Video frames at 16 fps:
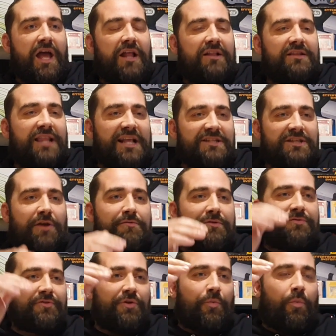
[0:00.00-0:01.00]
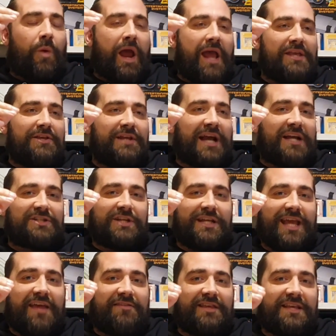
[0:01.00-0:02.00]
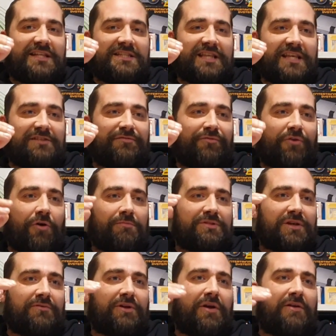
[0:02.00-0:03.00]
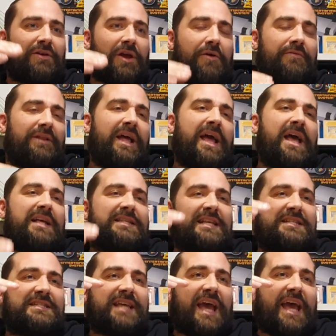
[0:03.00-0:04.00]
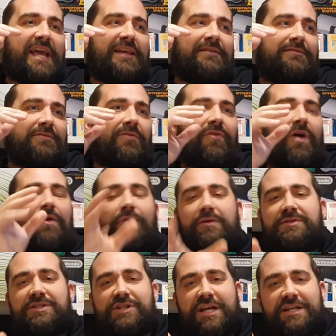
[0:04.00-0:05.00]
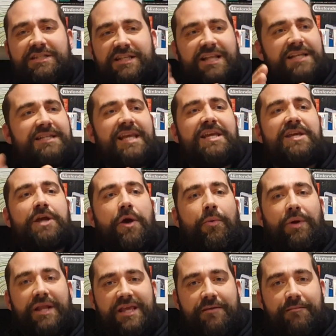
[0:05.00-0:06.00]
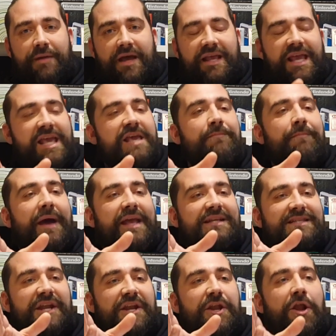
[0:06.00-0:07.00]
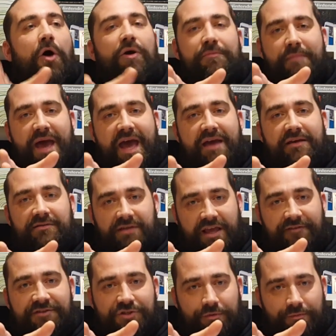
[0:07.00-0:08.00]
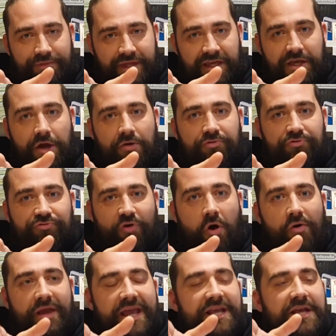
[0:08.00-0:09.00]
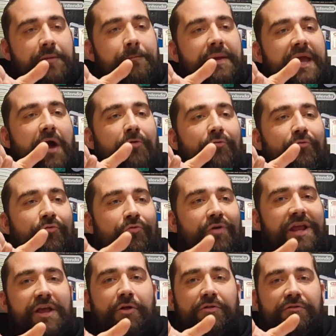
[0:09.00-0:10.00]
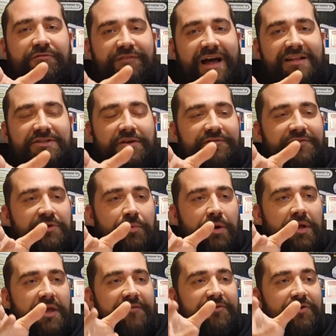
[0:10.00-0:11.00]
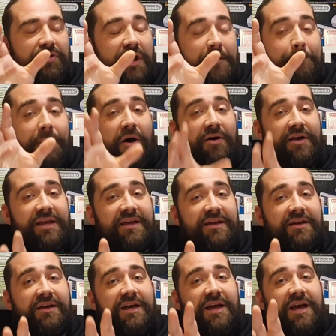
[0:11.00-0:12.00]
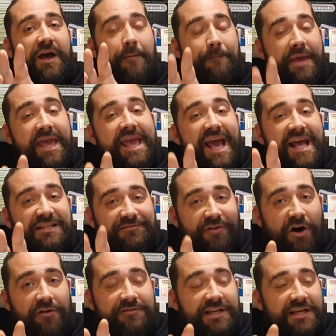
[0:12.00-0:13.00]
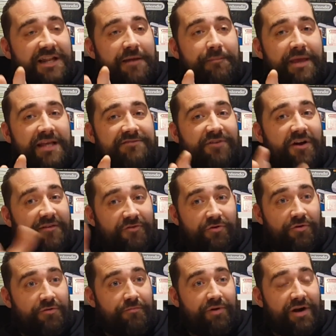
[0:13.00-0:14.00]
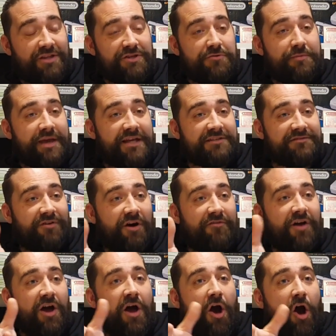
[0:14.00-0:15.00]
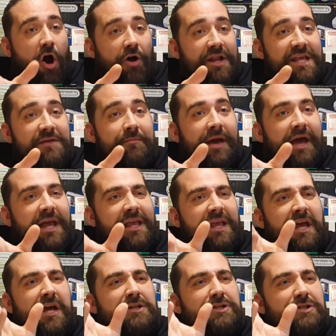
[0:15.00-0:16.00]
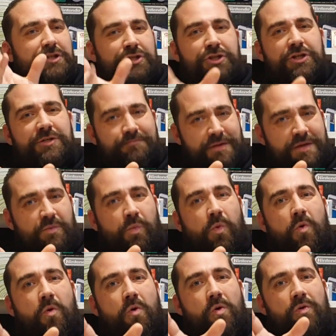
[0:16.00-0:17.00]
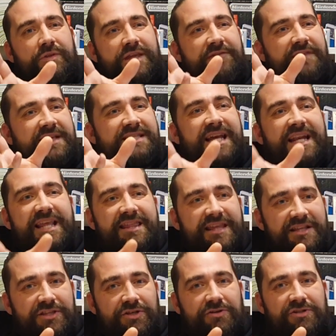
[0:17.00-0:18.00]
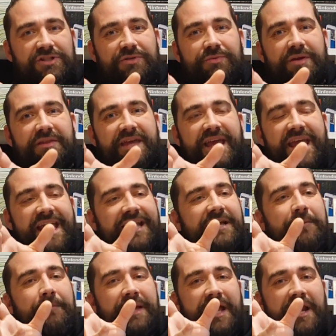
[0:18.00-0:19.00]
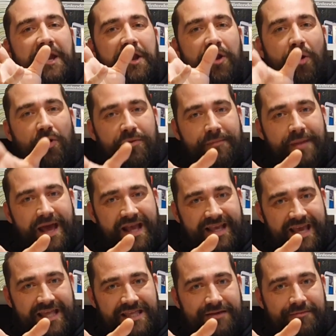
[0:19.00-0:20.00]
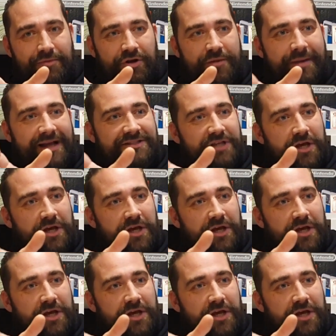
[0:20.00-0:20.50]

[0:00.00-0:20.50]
Let's go through where you'd actually get these things from. So go. Let's say, I won't suggest this. Let's say you go on eBay. eBay is a nightmare if something goes wrong. It can be a real faff. So if you're going to buy a PS5, second-hand PS5 or brand new PS5 on eBay, just be warned. If there's anything dodgy with it, it can be a nightmare getting your money back.